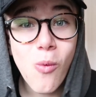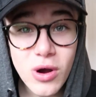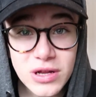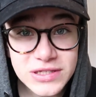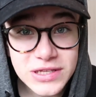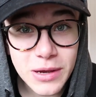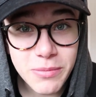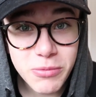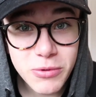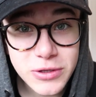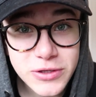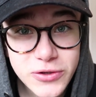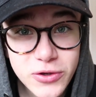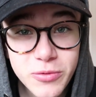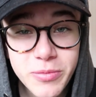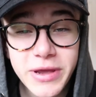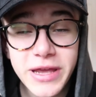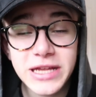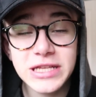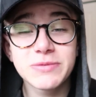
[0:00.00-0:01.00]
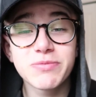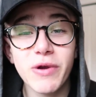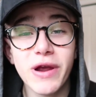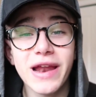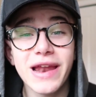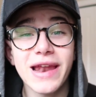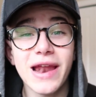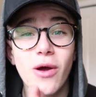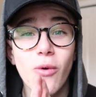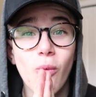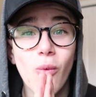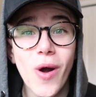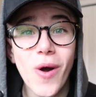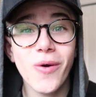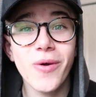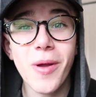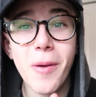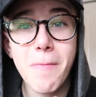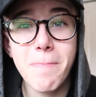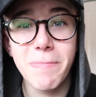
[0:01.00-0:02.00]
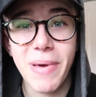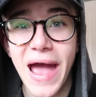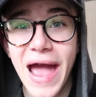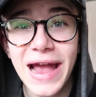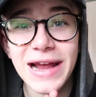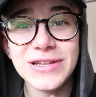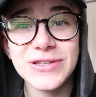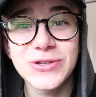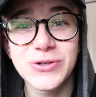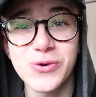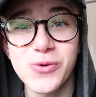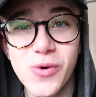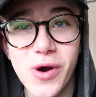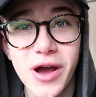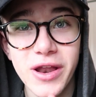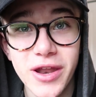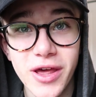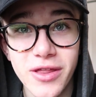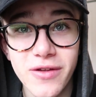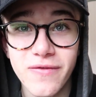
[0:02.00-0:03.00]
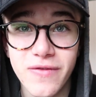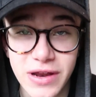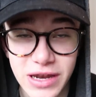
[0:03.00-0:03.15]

What's up YouTube? It's Braden and welcome back to another